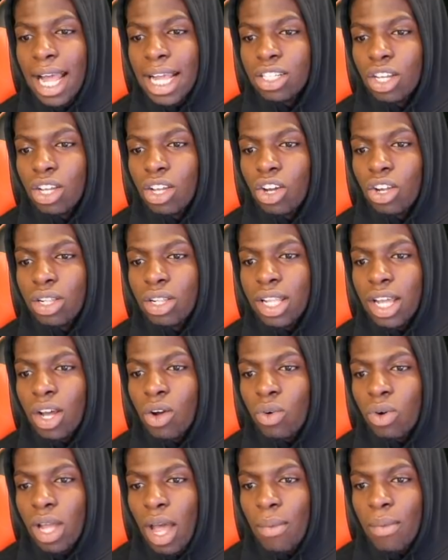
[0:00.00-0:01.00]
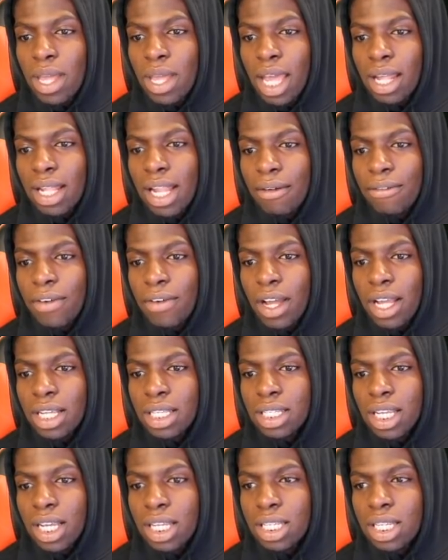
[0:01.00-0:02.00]
that is a good deal. Can we get that
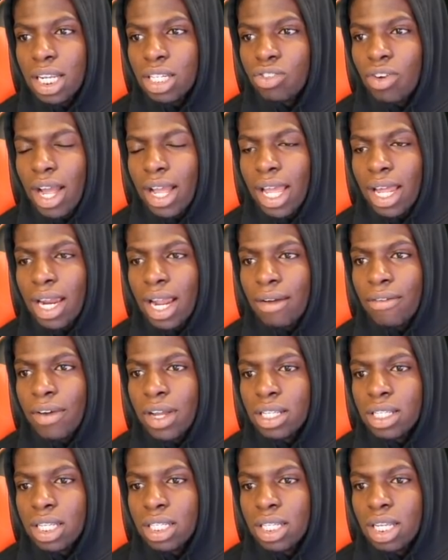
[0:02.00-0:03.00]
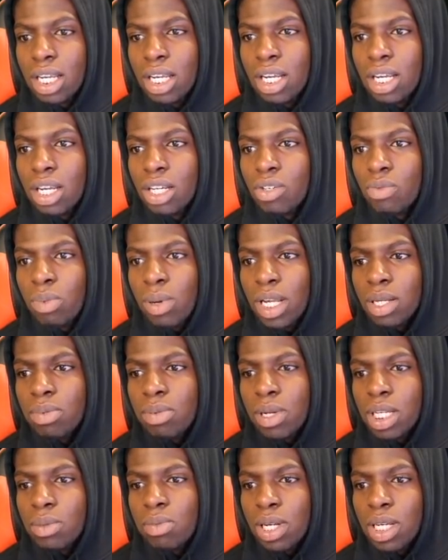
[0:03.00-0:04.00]
36? Let's try getting that 36.
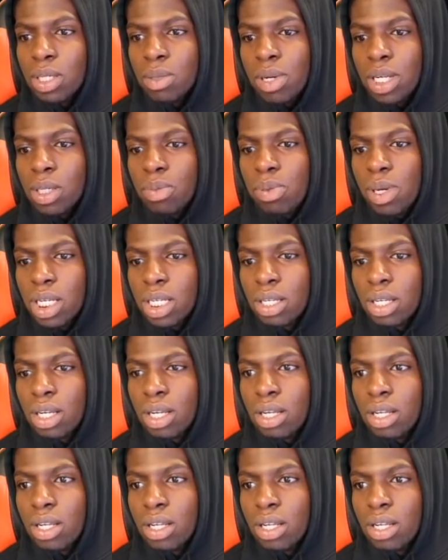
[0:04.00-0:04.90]
Please, please, please, please, please.